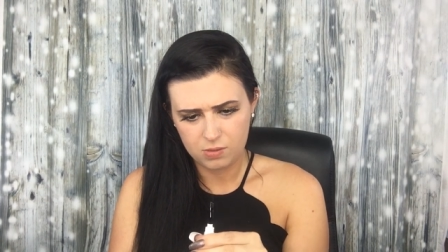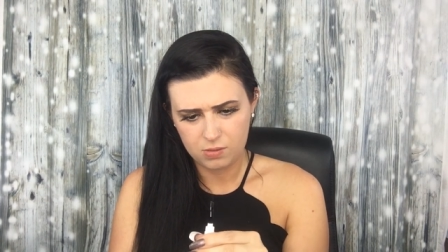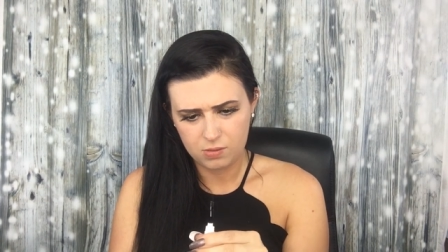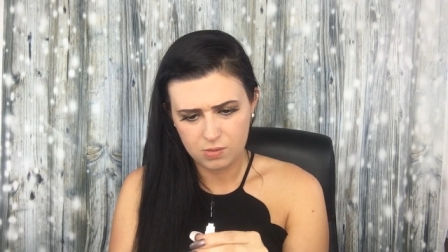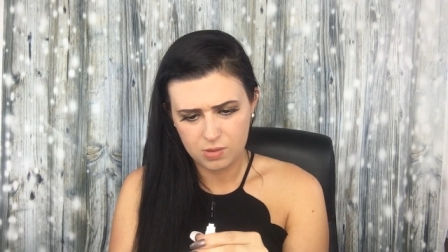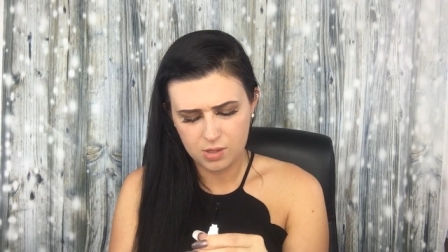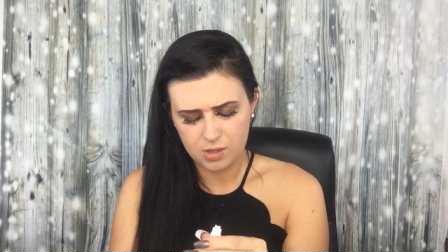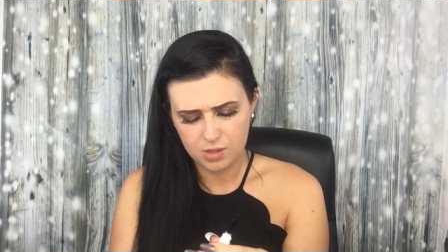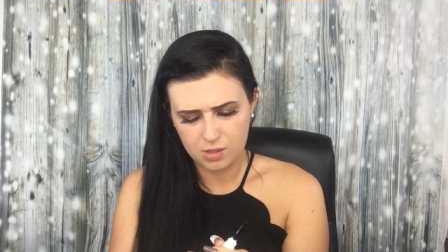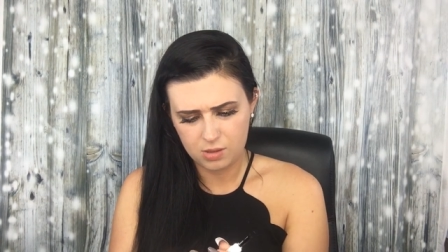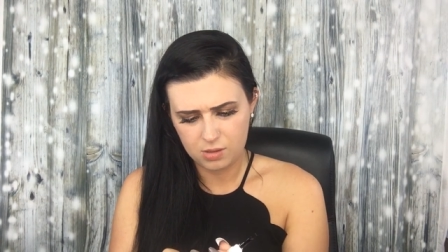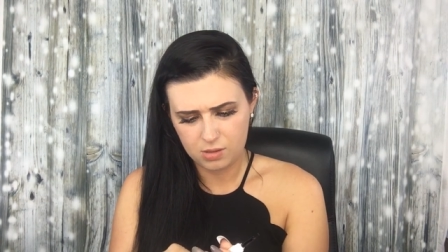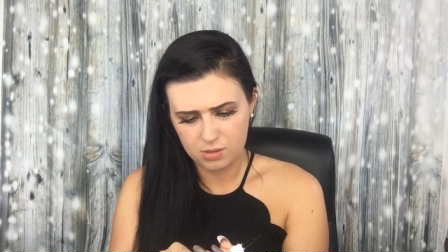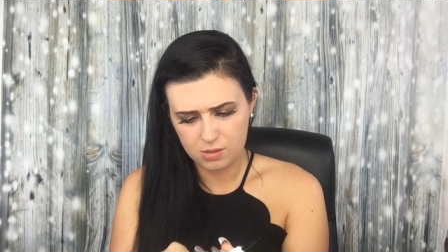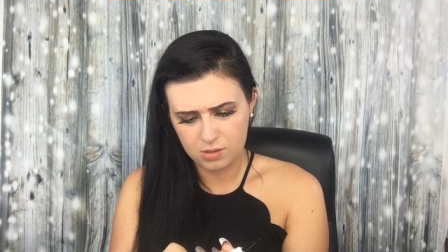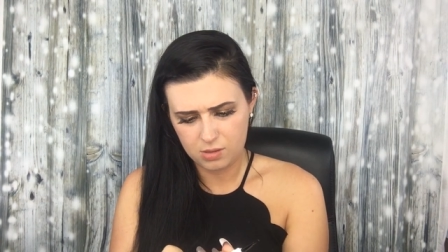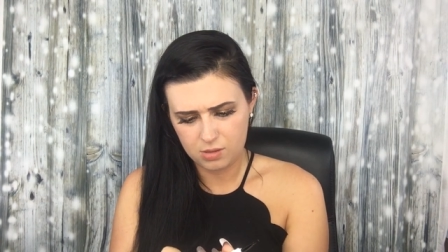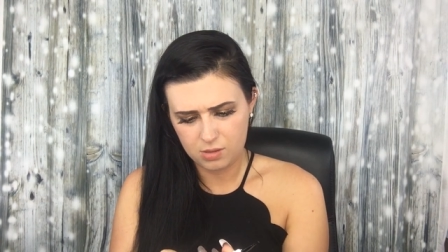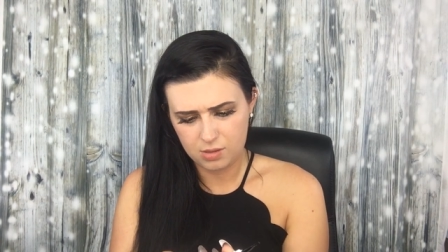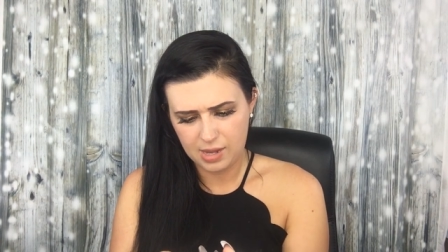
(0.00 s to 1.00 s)
What?
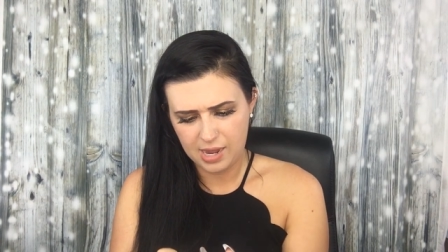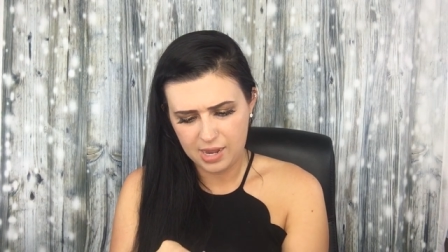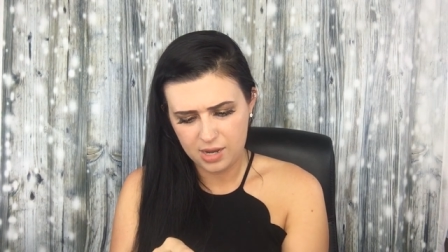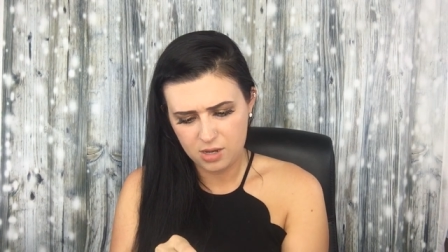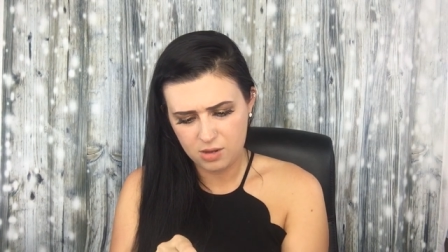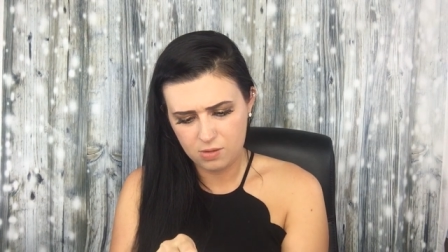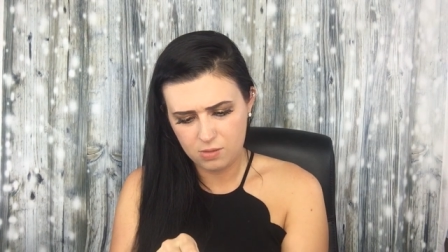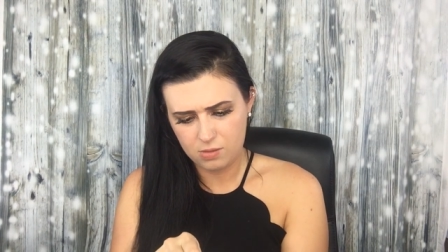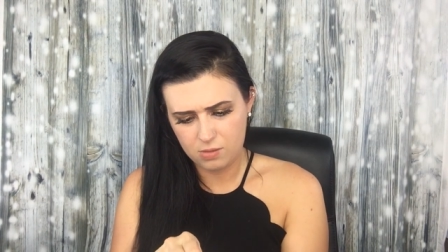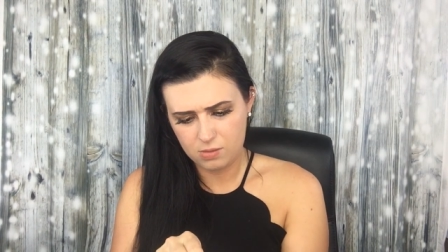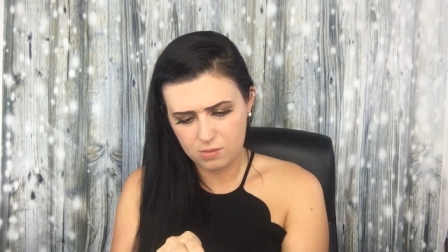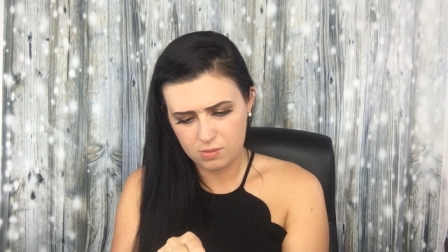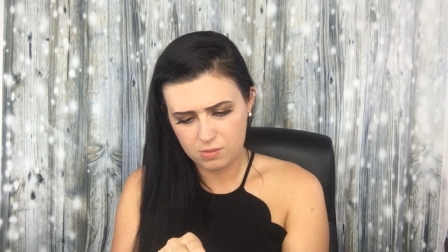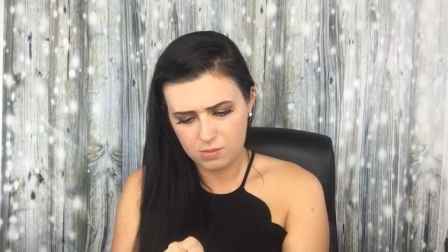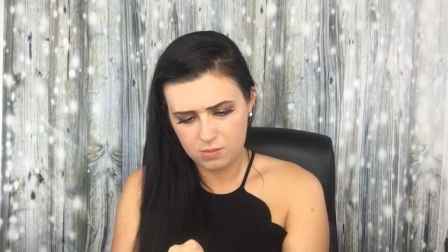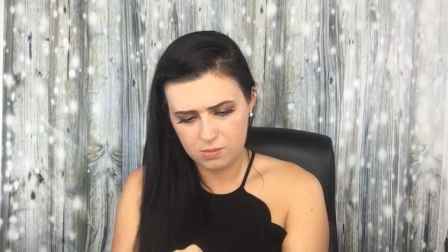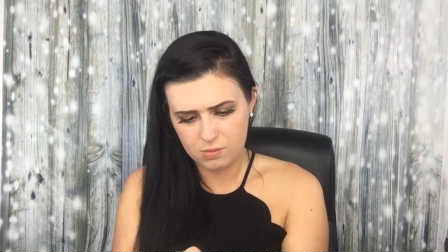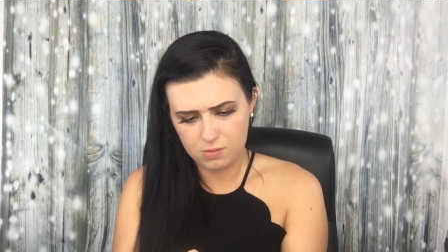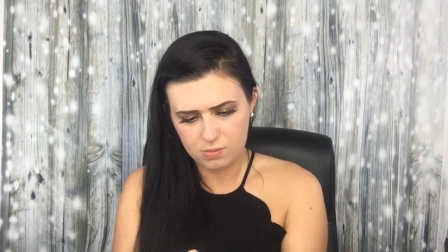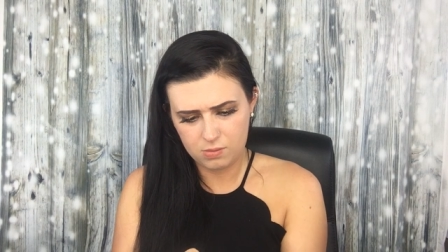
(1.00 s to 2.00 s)
How do you?
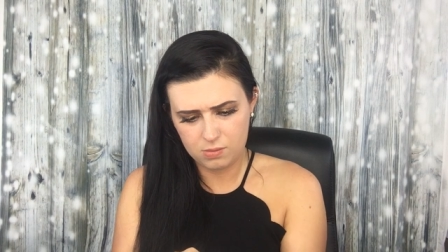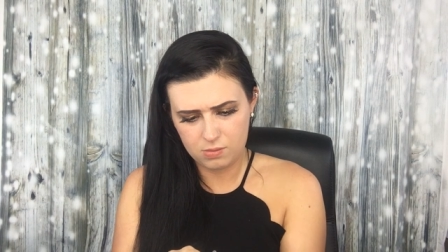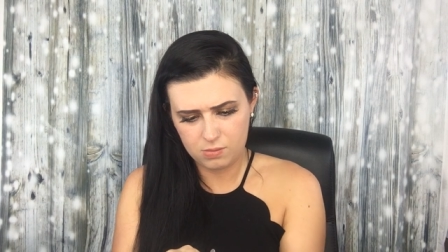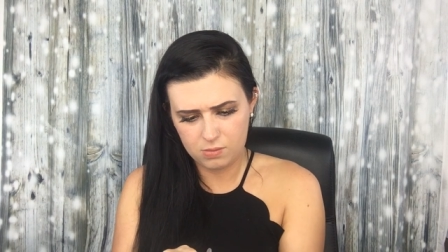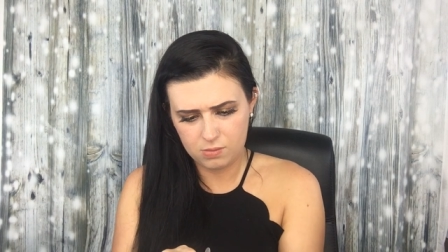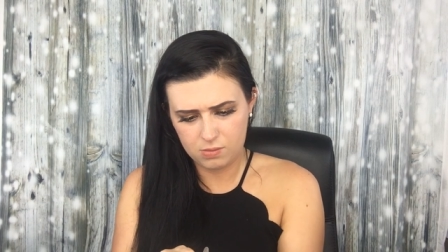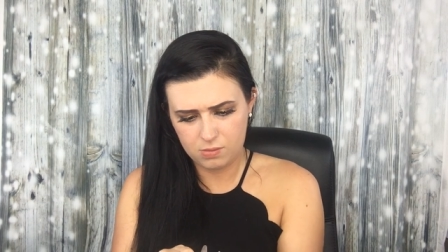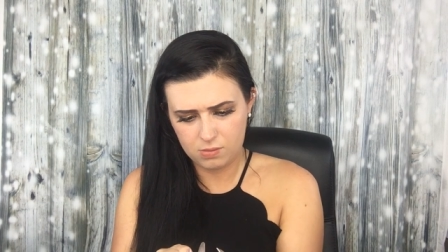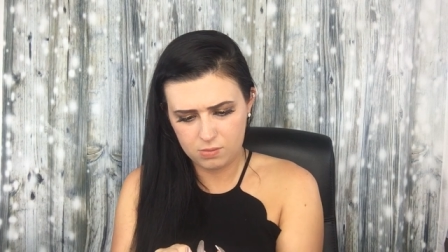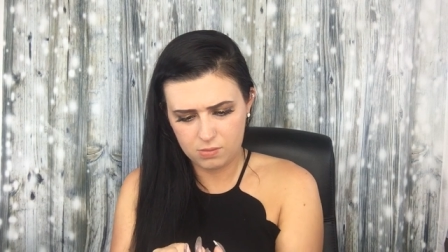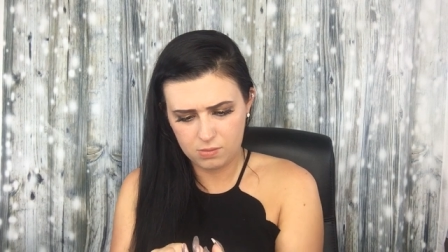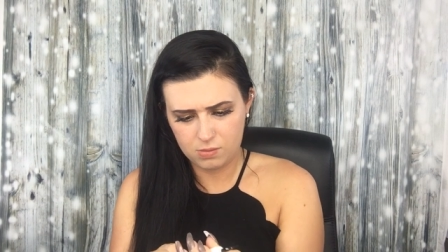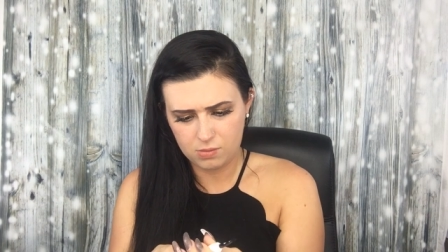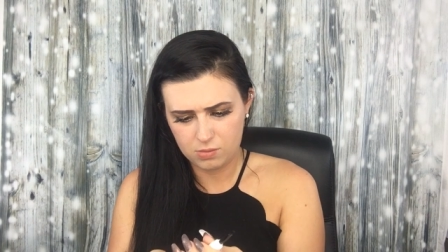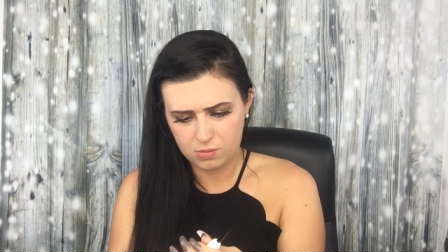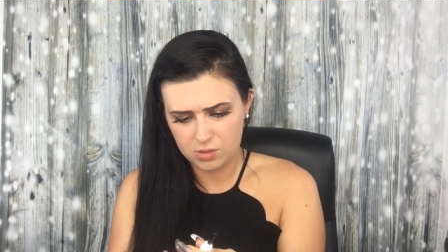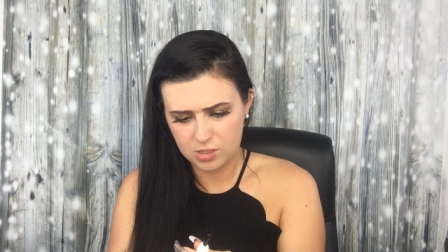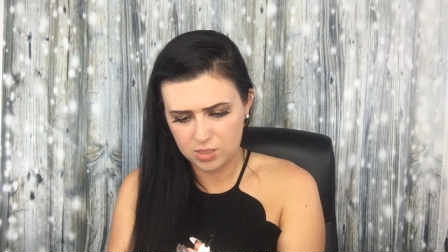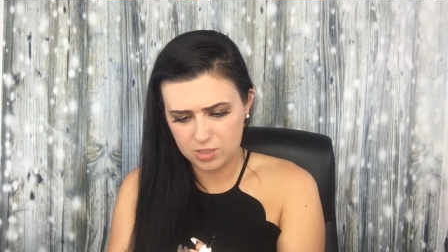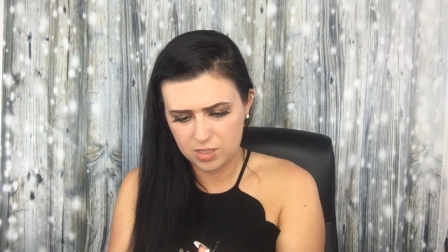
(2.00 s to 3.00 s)

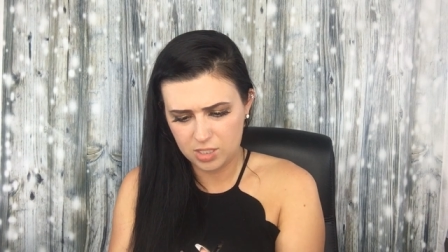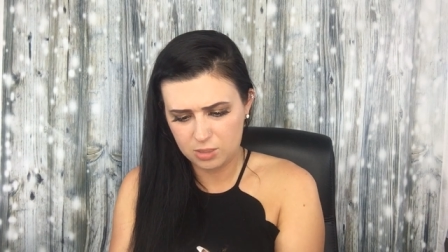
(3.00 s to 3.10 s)
Does